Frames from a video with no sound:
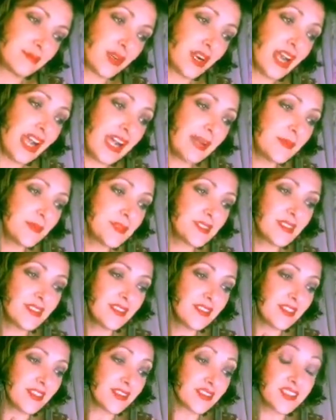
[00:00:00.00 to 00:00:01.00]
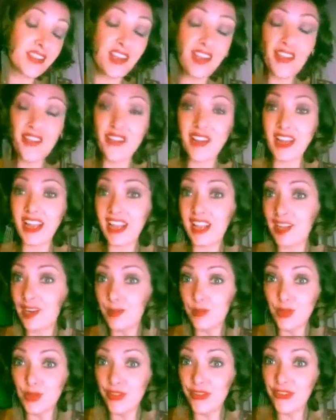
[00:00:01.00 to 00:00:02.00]
Perhaps there's other
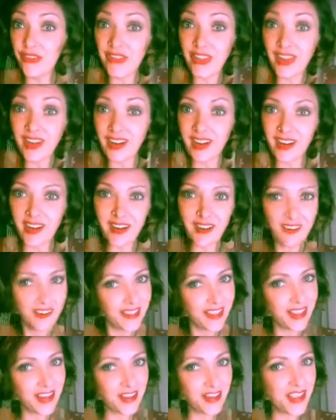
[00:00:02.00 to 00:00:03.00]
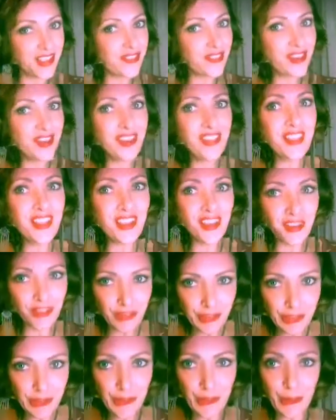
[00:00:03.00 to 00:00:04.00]
animals there that are different
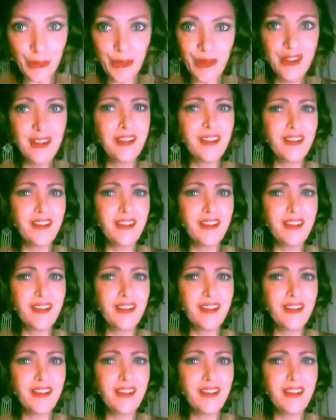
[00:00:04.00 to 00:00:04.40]
than you,